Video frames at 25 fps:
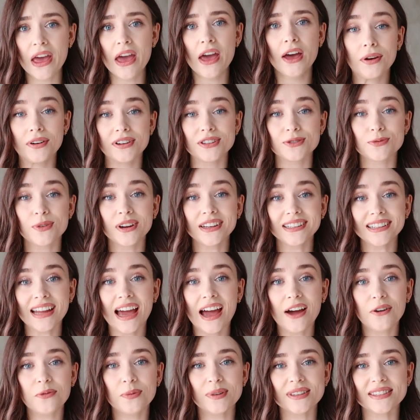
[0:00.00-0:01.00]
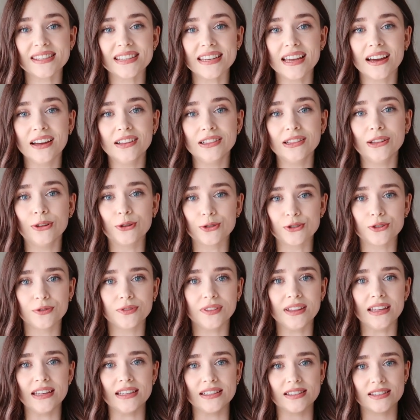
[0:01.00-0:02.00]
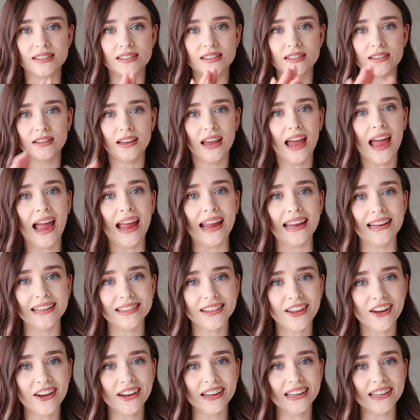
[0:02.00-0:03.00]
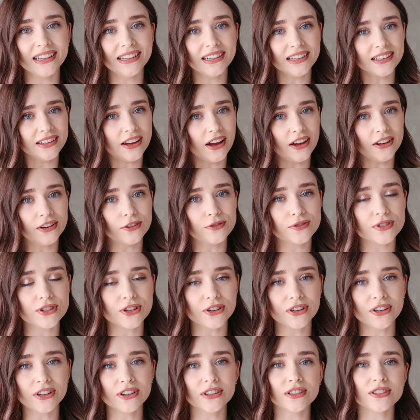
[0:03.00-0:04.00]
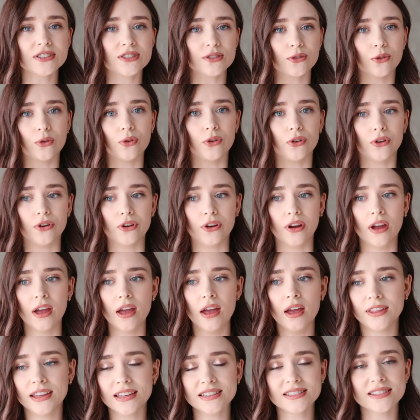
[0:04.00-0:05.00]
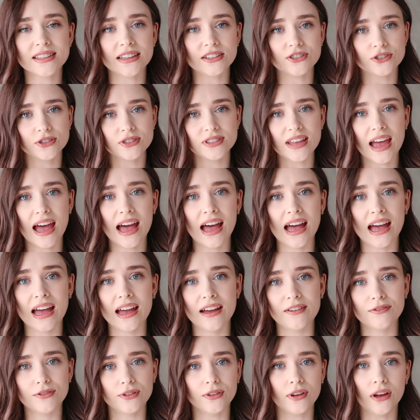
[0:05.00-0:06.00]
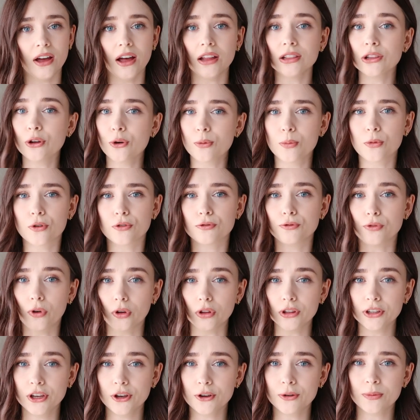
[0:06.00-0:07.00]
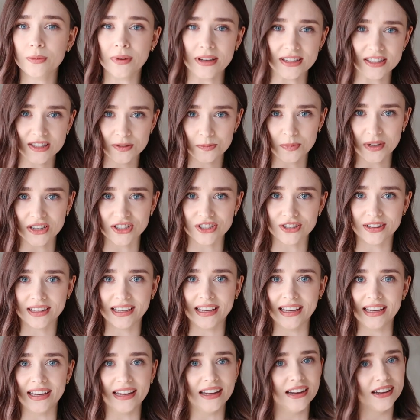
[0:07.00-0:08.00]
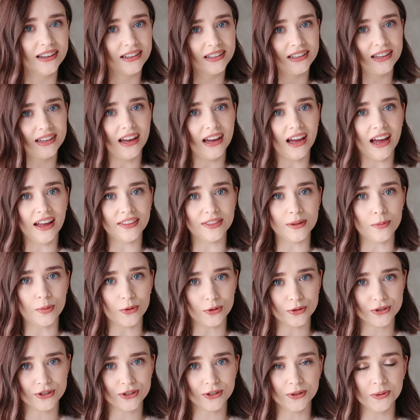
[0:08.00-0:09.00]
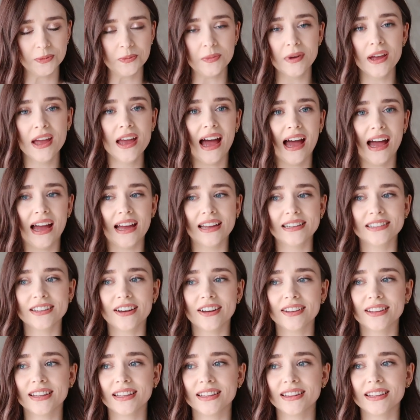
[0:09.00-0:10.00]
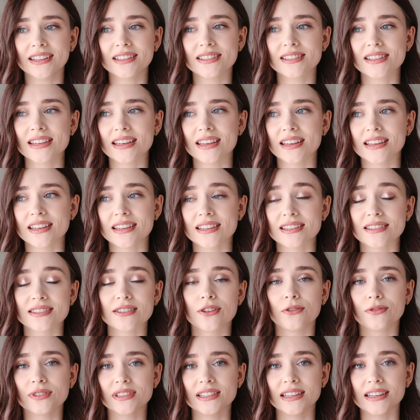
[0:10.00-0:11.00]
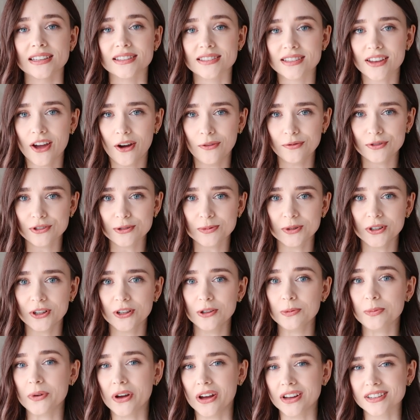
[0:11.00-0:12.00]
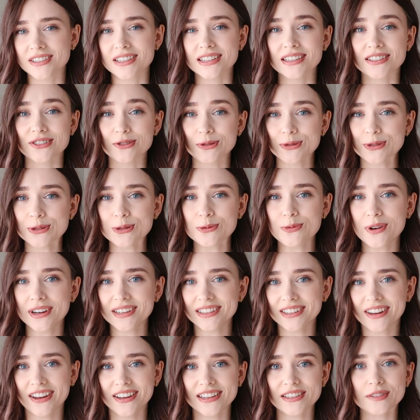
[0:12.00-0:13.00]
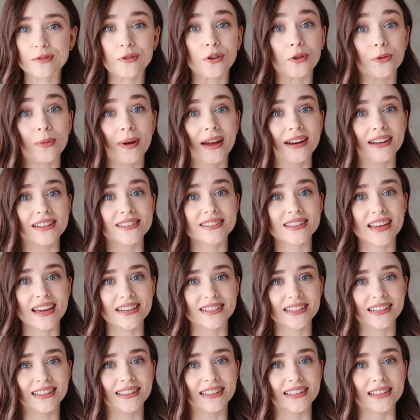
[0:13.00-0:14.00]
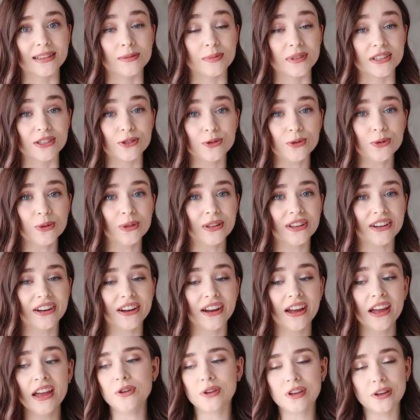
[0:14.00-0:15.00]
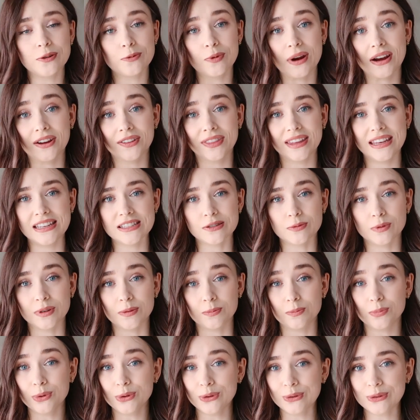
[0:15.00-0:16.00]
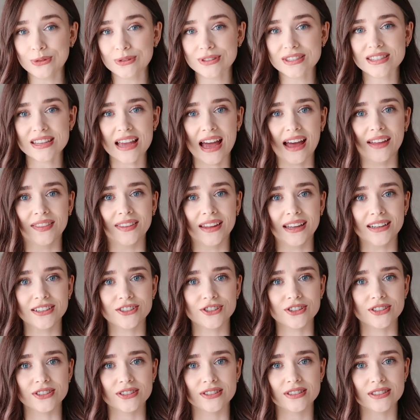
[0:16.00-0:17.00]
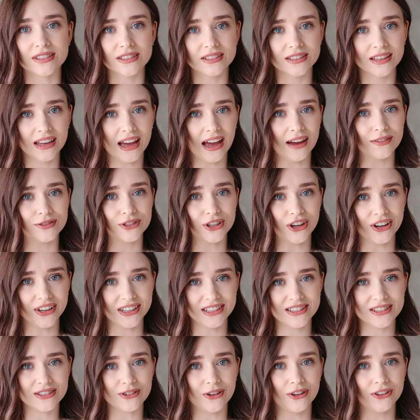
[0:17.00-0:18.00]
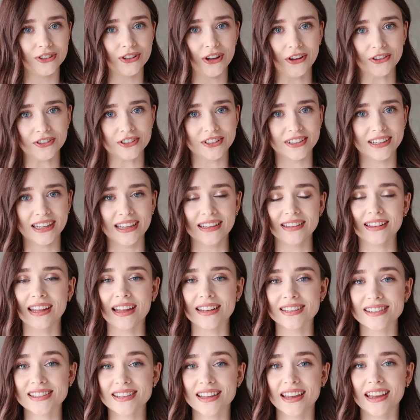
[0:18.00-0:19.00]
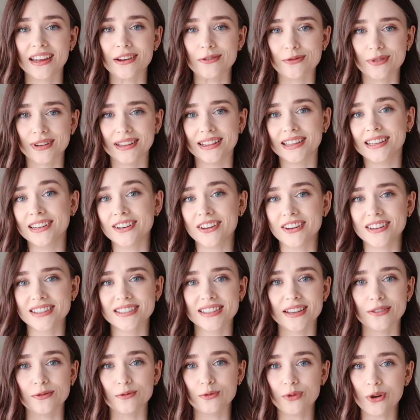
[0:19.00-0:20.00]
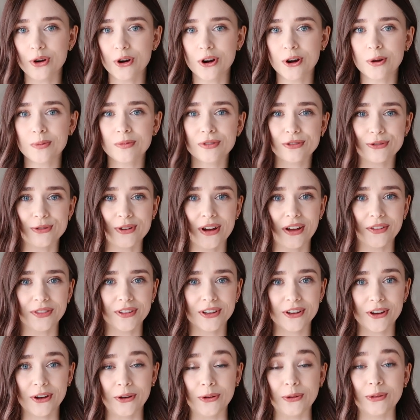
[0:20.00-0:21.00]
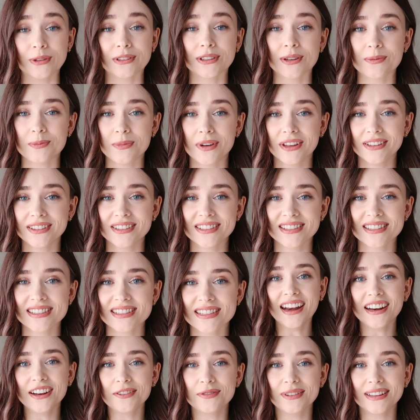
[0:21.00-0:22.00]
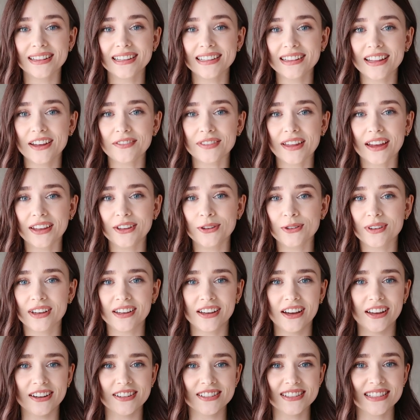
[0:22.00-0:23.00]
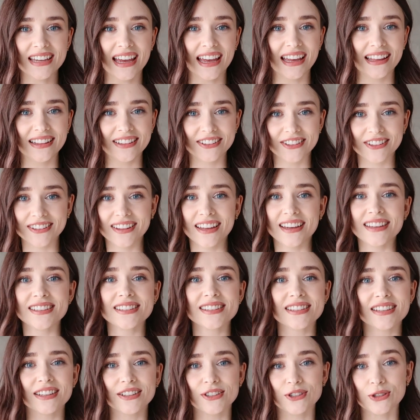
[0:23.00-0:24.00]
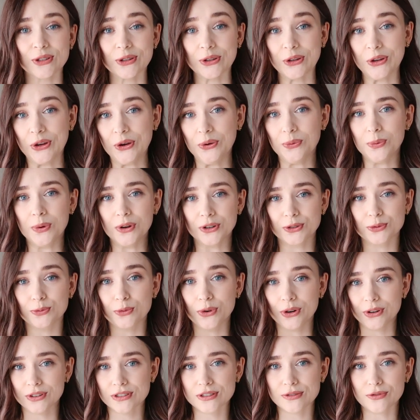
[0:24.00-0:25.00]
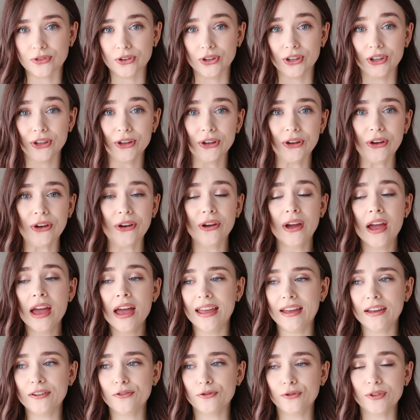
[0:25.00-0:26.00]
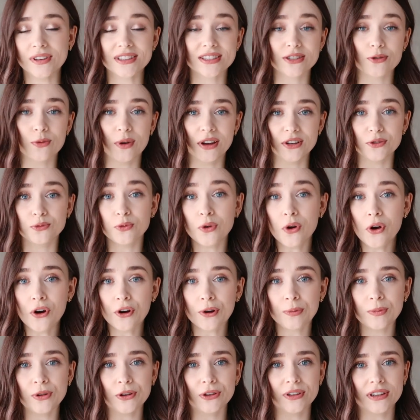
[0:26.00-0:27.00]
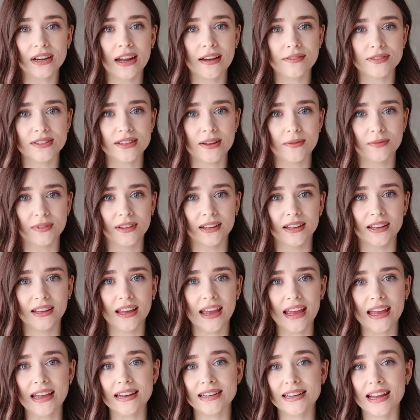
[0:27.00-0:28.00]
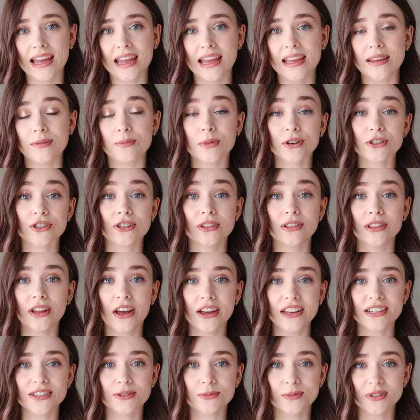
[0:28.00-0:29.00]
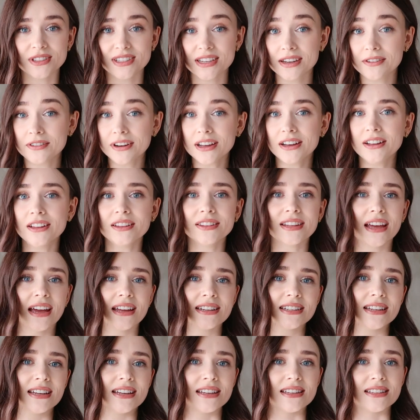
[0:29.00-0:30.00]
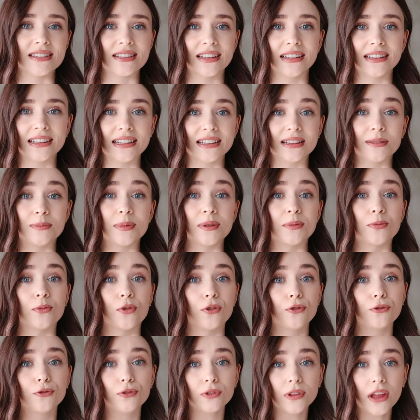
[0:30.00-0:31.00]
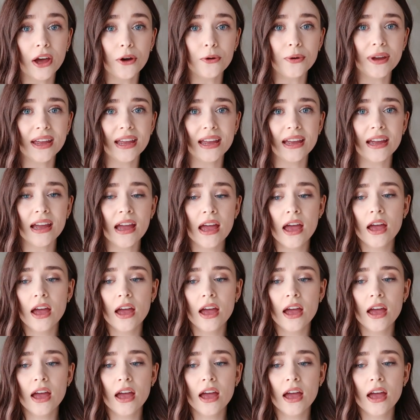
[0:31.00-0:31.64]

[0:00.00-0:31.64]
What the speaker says: Whereas right now we see a lot of these A-line kind of skirts or things that just have a lot more volume, especially at the bottom. And I think this is, obviously it's comfortable, but it's also quite nice for when it's getting a little bit cooler. You can wear these with boots and then just have tights on underneath and stay really nice and warm throughout the cold months. And I really love that you can kind of tailor this to what works for you. If it's quite warm, you can have something in a much lighter material that is a little bit more flowy.